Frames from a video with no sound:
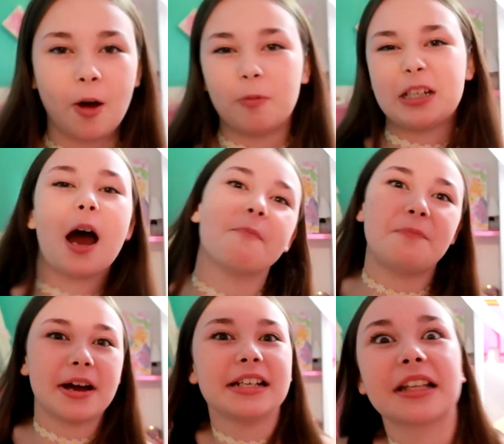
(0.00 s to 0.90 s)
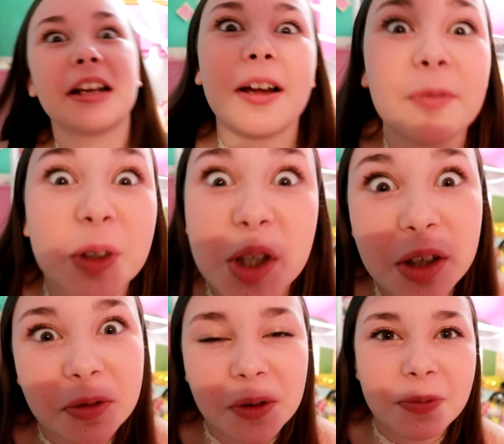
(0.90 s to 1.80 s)
But Buddy's gonna come from
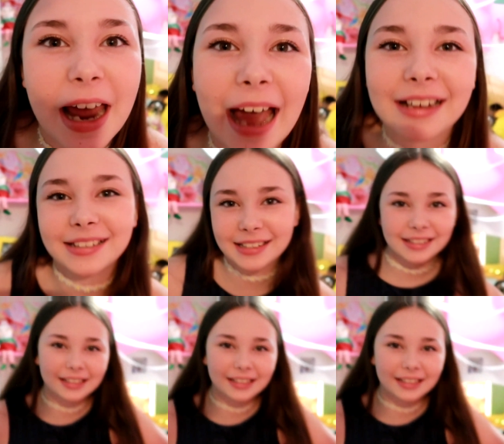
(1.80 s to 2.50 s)
your room next.